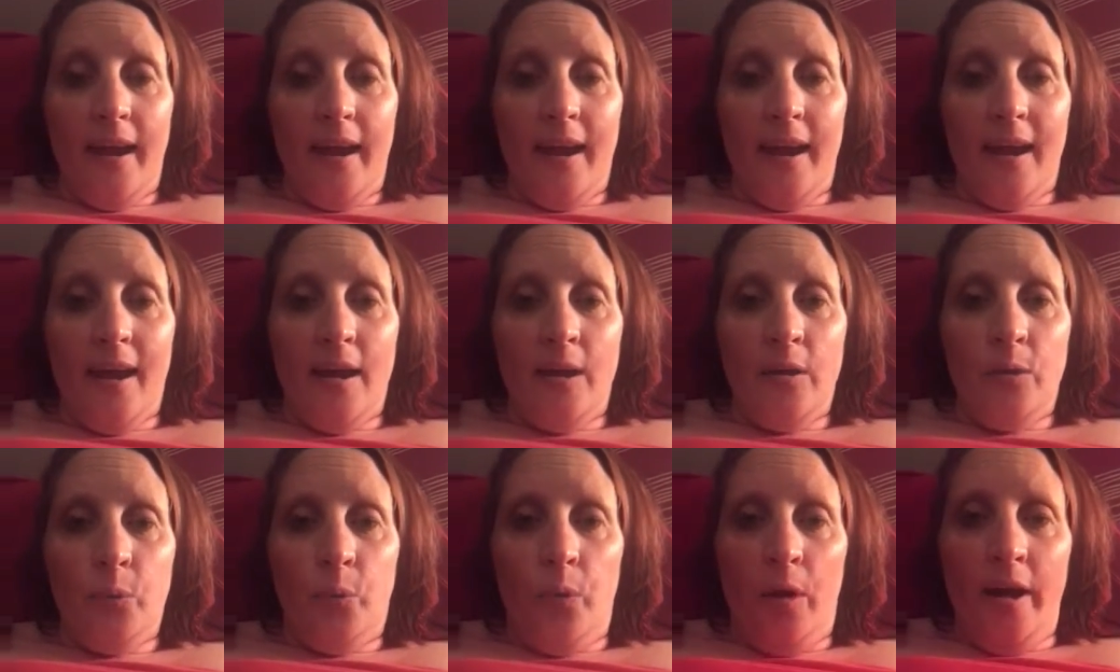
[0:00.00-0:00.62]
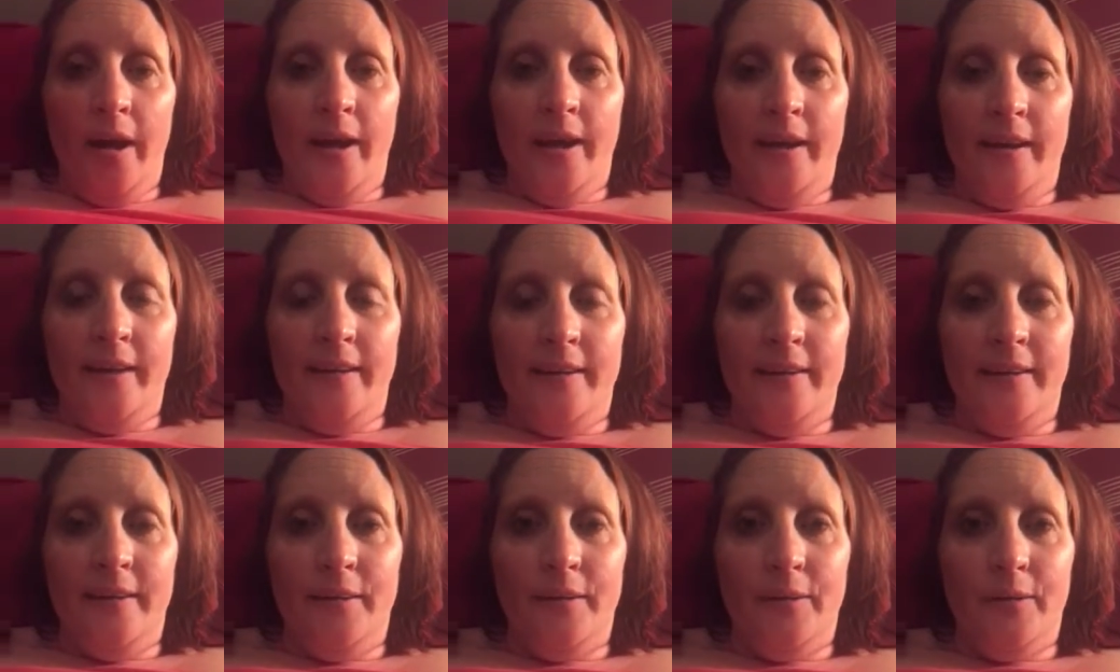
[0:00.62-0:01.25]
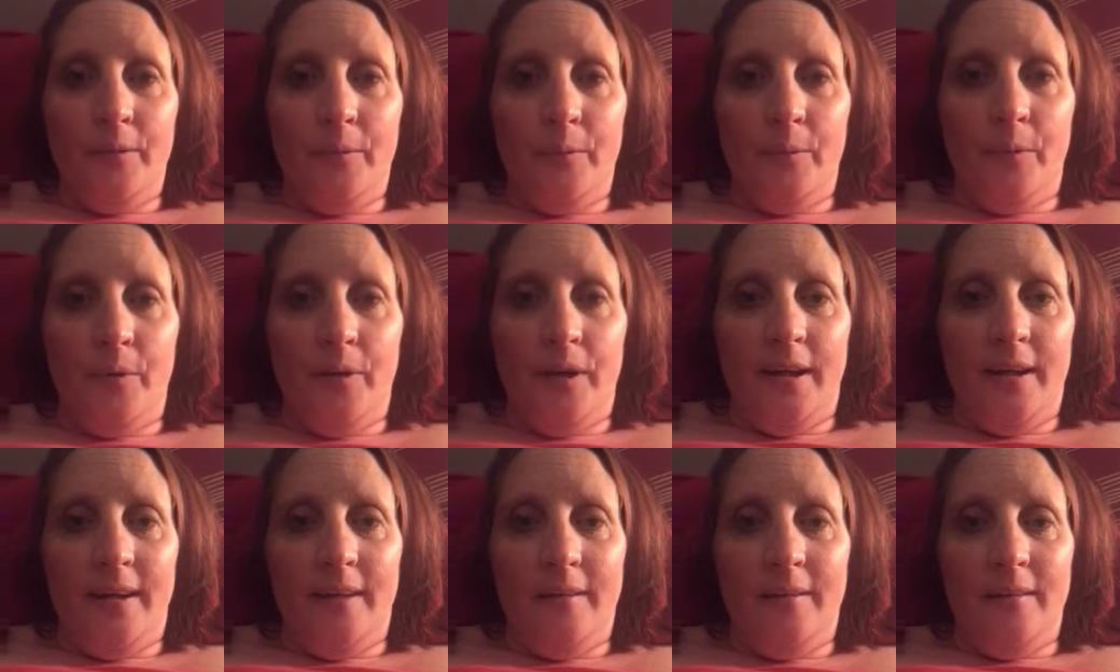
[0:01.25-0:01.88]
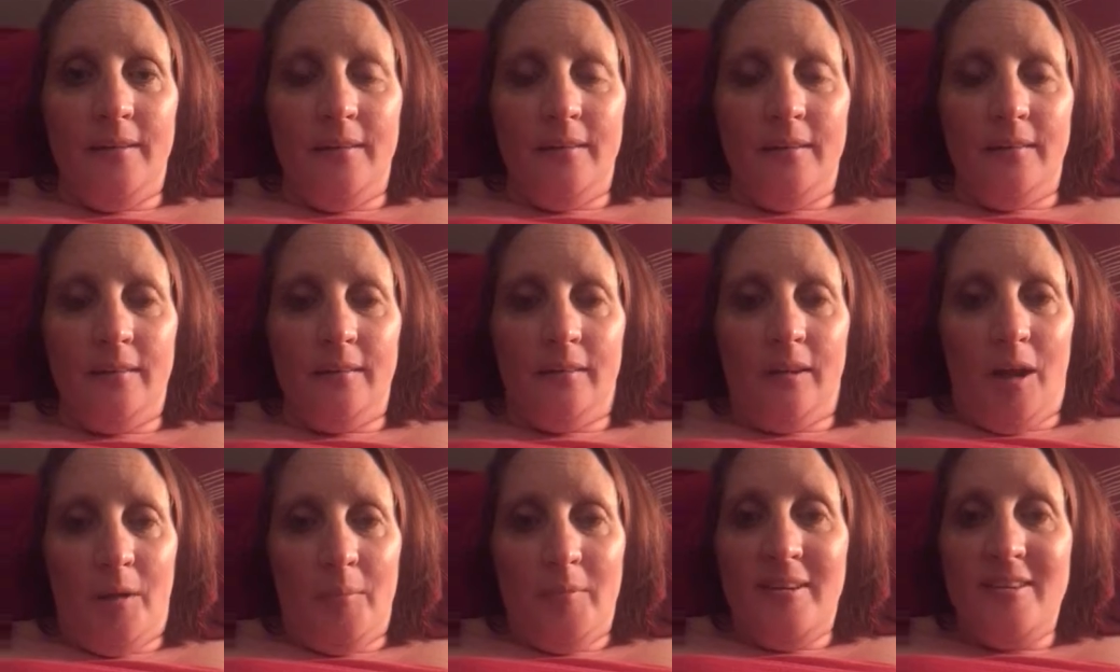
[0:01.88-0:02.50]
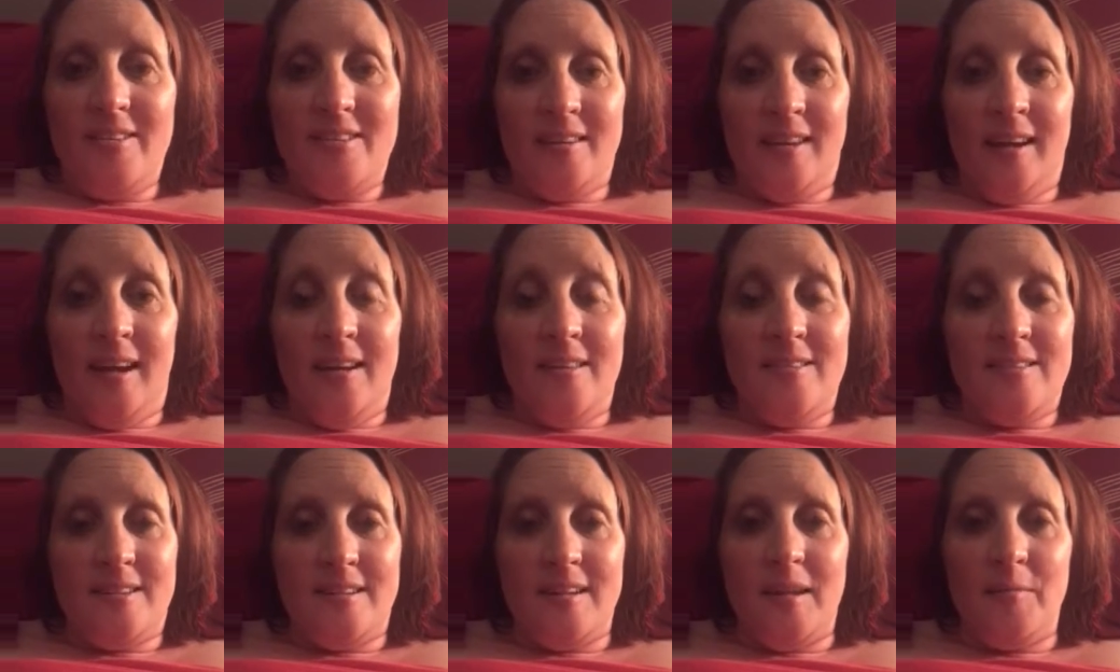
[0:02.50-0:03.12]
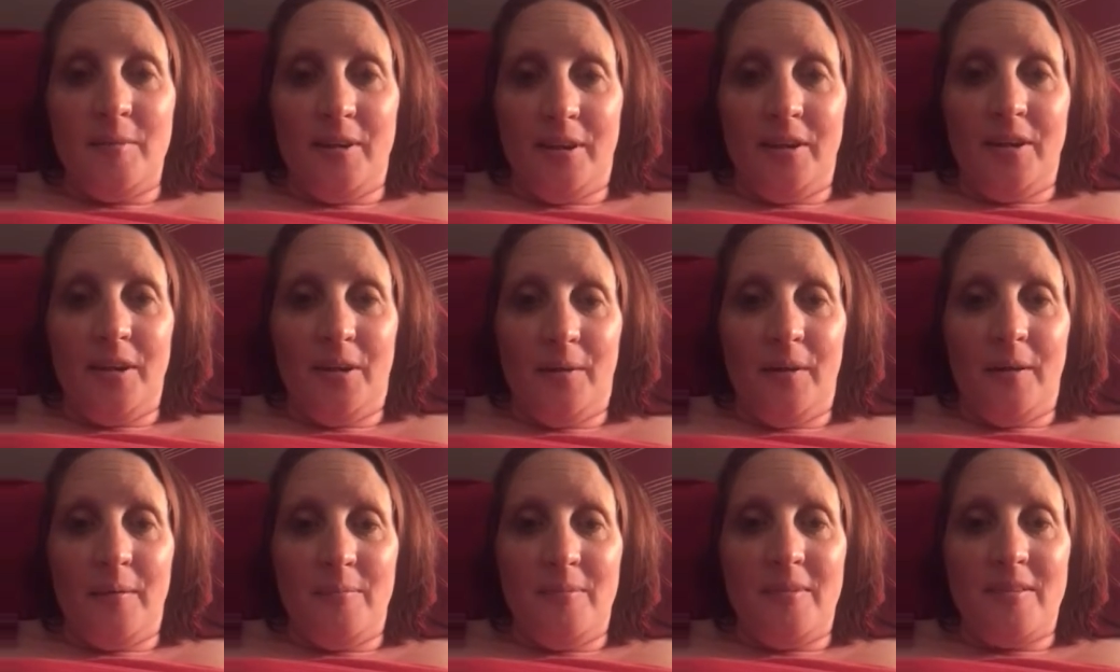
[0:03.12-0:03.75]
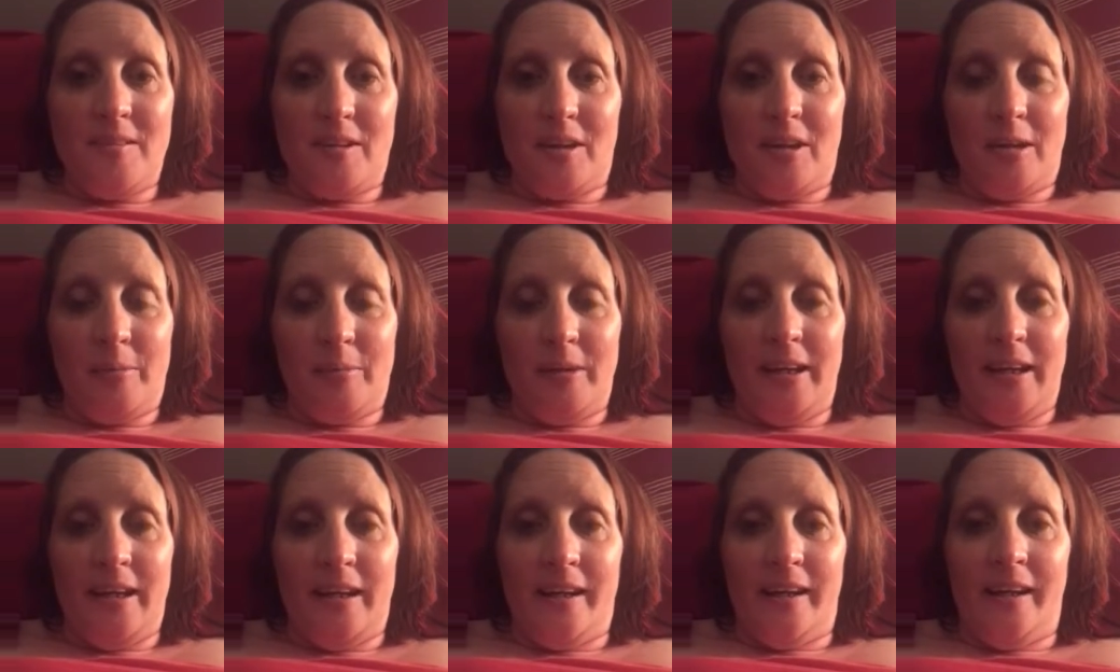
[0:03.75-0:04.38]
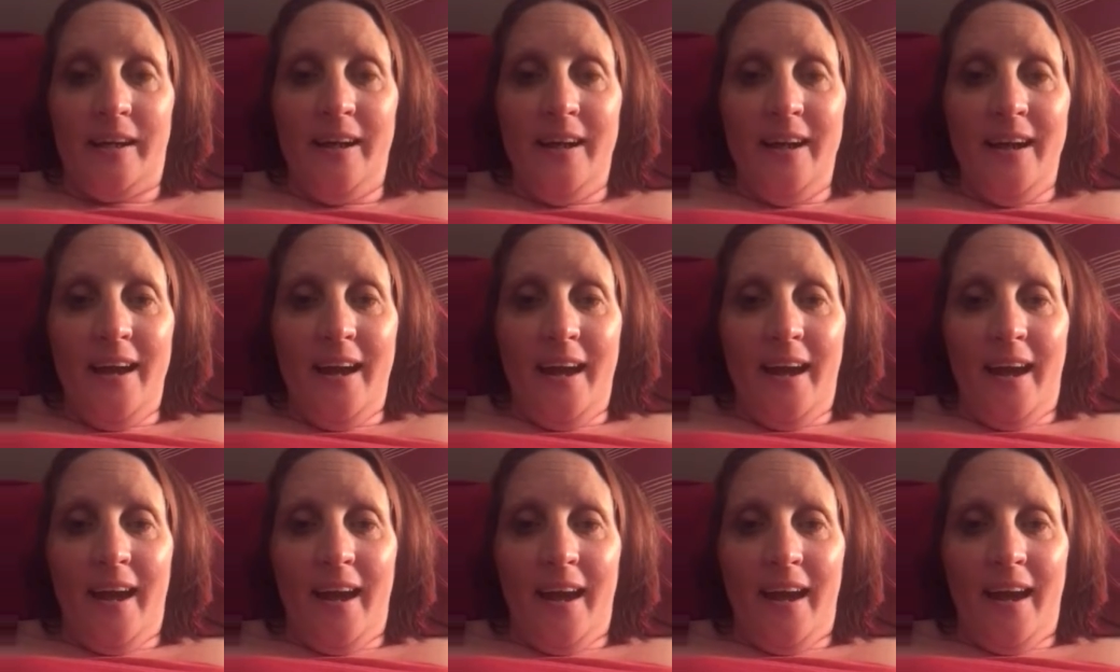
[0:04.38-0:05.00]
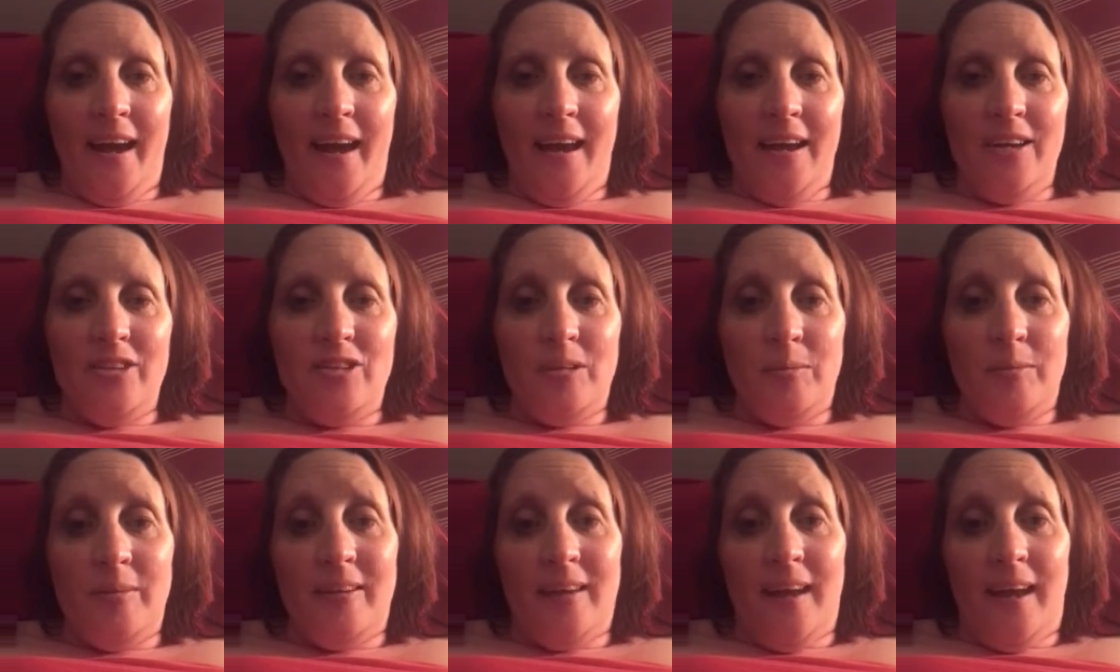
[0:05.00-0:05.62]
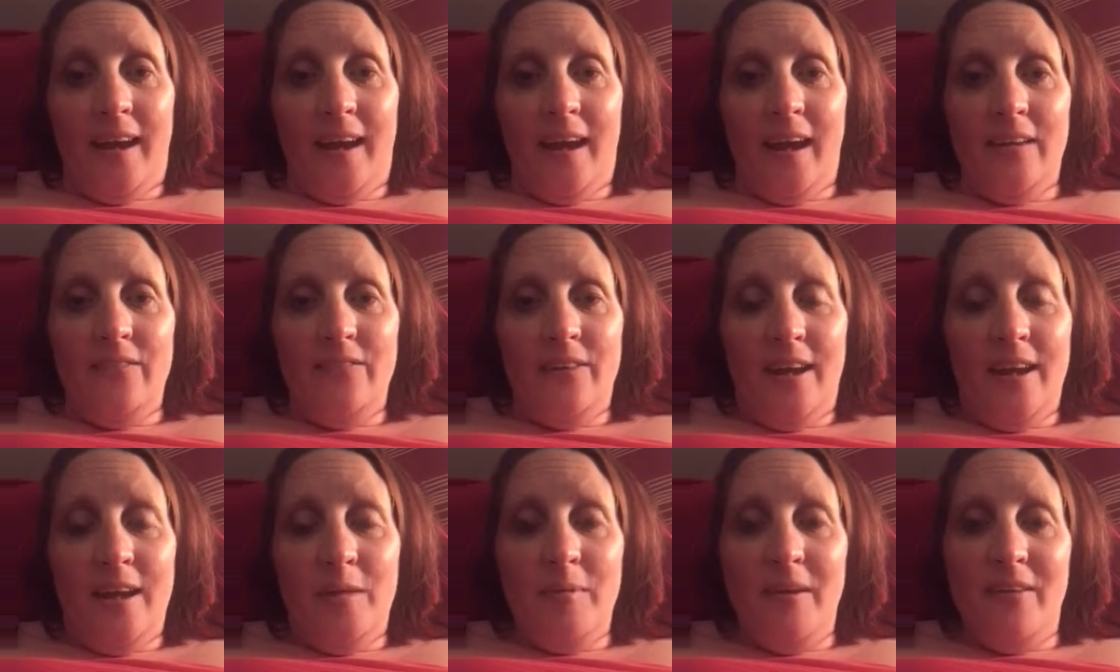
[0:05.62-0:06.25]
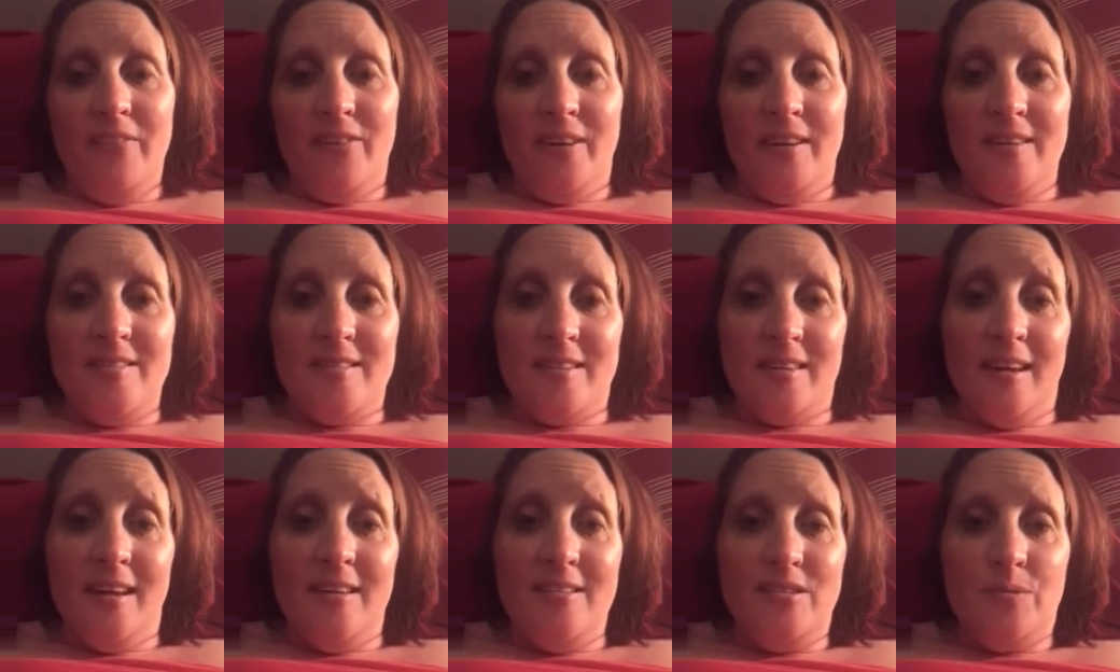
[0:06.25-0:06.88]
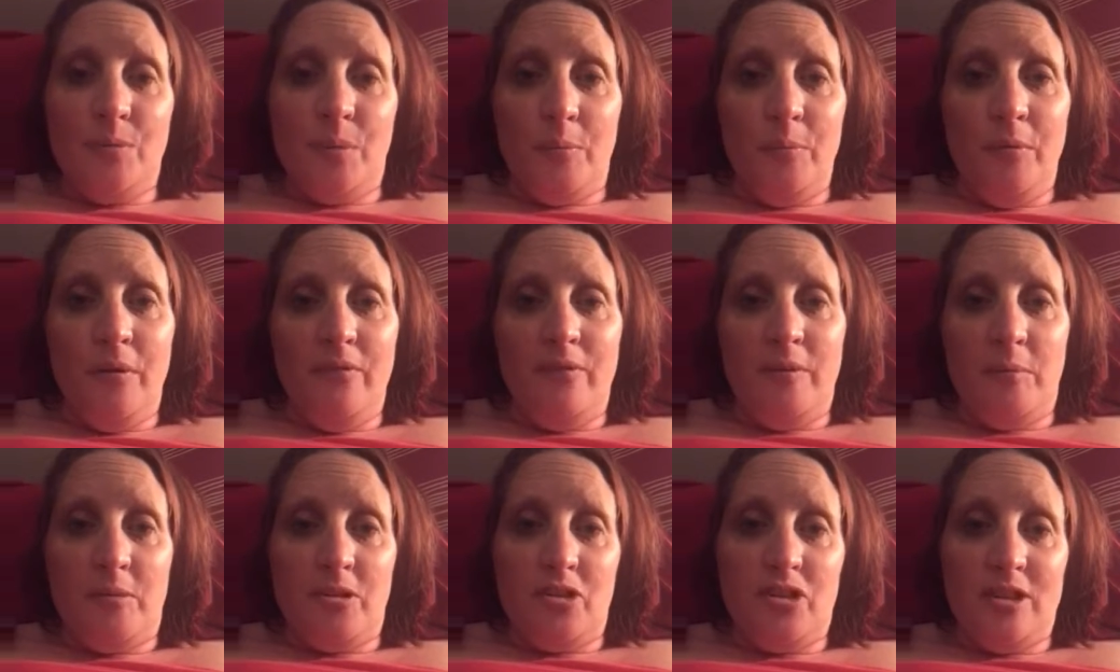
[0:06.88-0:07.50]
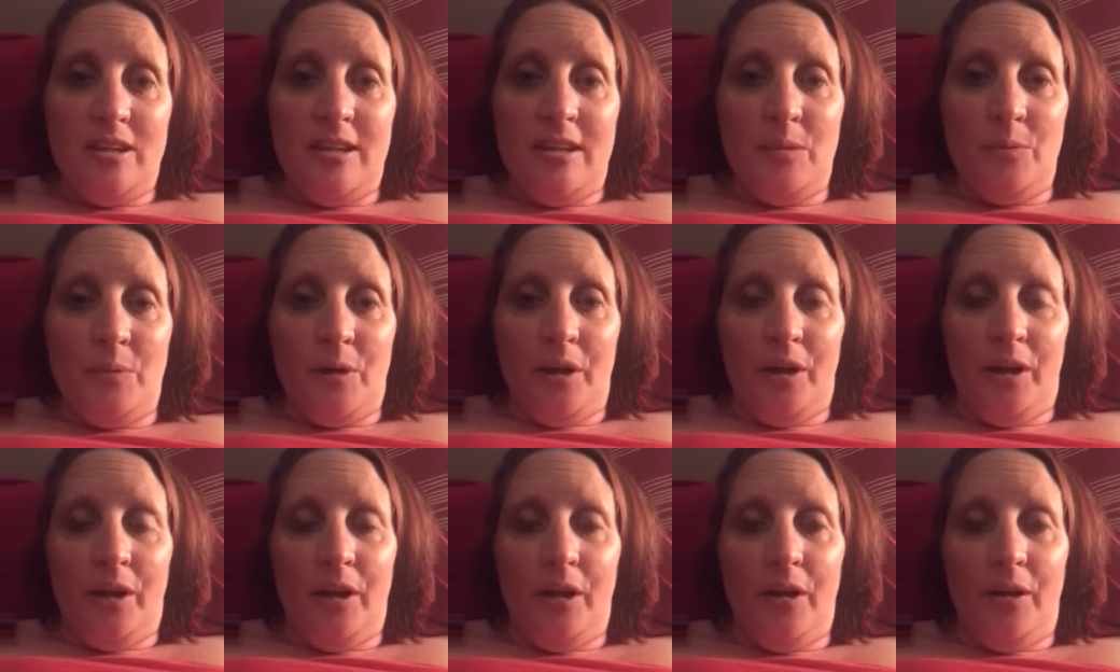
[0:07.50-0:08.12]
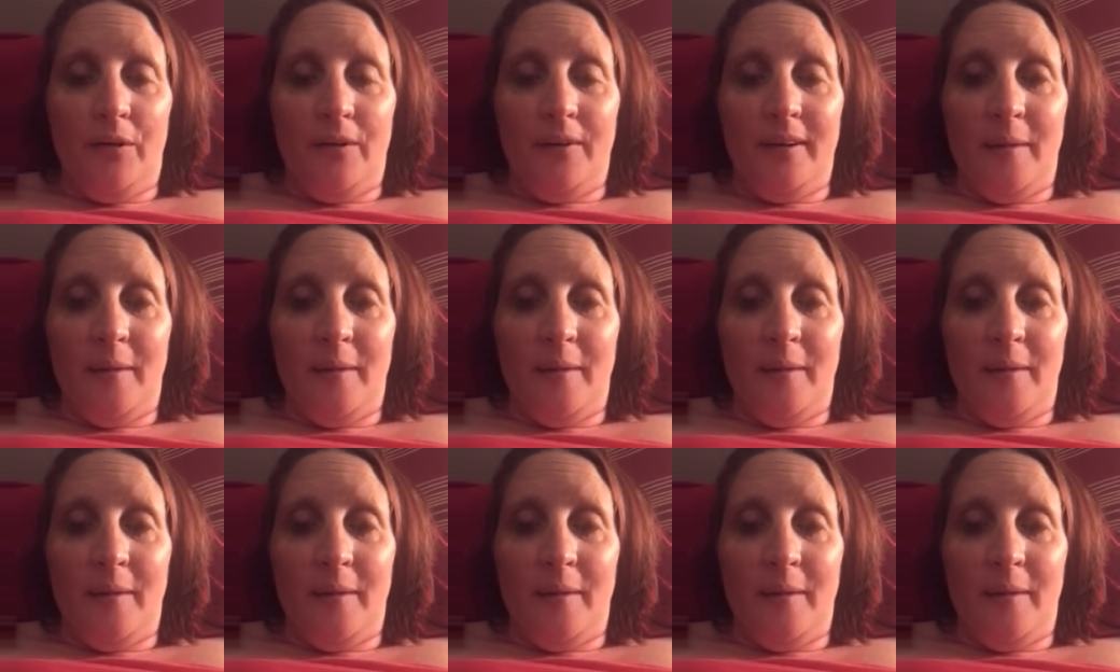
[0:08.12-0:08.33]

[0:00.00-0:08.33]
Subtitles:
And one would call me Celeste, and I'm like, "No, I'm Miss Kirby here." And she'd be like, "I invited my friend Celeste to a movie, but she didn't want to go."